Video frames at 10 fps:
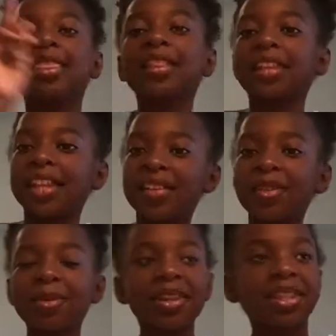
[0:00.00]
The link
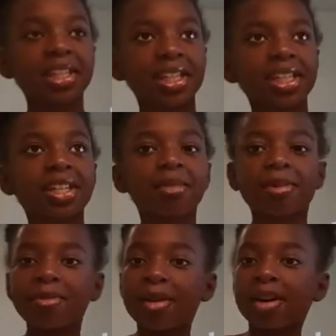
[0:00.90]
will be in the
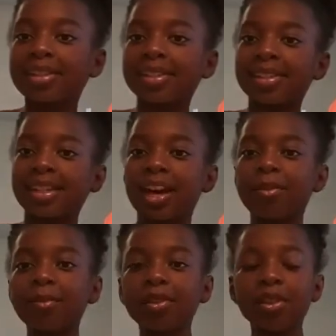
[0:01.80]
description box
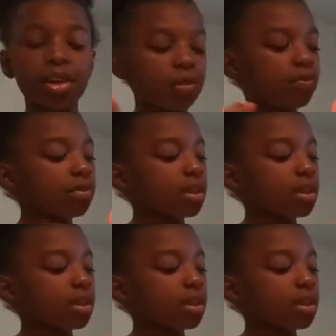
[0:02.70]
down below.